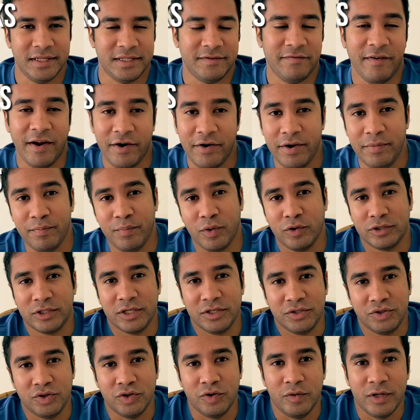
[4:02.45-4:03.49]
It's very
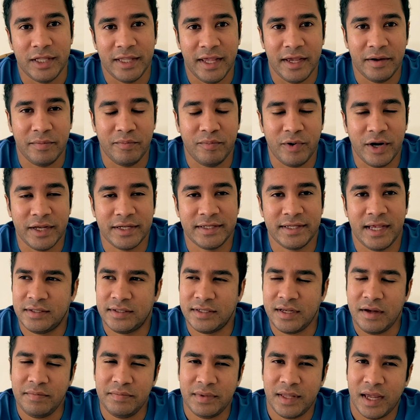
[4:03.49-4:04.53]
important to take breaks.
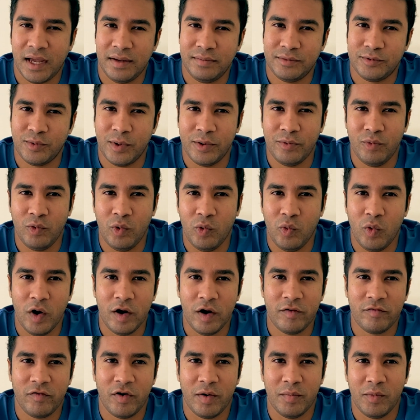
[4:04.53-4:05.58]
Sometimes when we
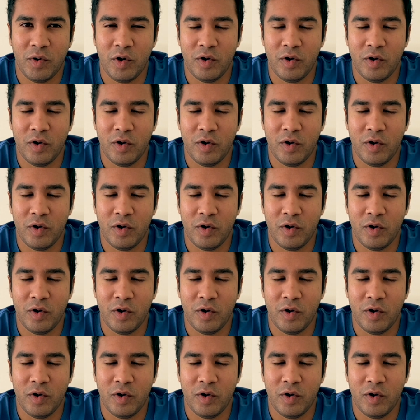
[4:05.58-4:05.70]
work from